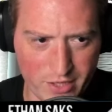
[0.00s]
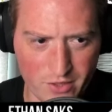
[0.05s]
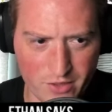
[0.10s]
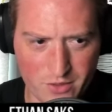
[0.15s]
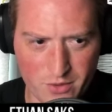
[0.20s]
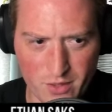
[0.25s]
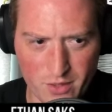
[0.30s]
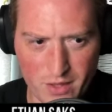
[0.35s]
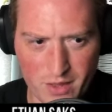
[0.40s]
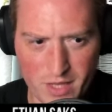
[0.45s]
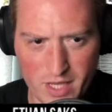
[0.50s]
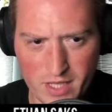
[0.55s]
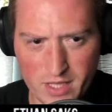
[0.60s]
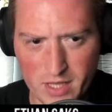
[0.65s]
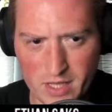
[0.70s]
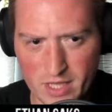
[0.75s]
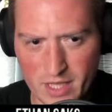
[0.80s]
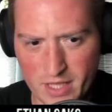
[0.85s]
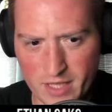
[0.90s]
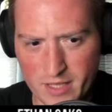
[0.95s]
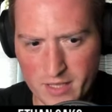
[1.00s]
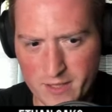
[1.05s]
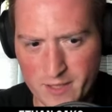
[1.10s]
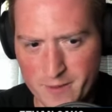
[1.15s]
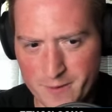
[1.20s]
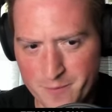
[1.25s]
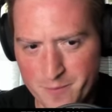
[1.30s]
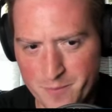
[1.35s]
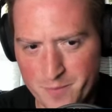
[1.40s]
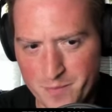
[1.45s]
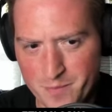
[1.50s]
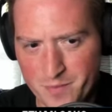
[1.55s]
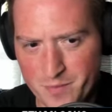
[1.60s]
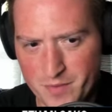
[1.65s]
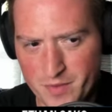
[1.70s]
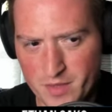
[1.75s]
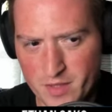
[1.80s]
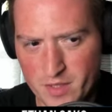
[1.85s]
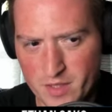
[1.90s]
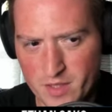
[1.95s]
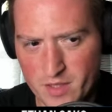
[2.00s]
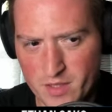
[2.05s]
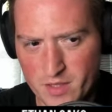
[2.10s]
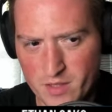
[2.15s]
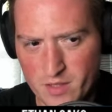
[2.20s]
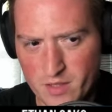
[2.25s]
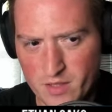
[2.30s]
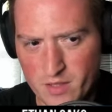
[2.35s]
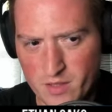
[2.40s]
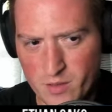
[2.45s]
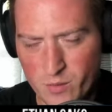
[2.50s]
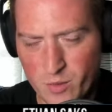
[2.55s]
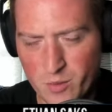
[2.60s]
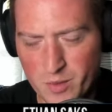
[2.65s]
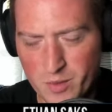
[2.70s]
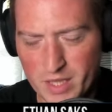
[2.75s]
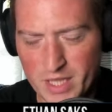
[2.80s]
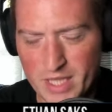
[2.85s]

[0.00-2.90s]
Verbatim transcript: So I think like we really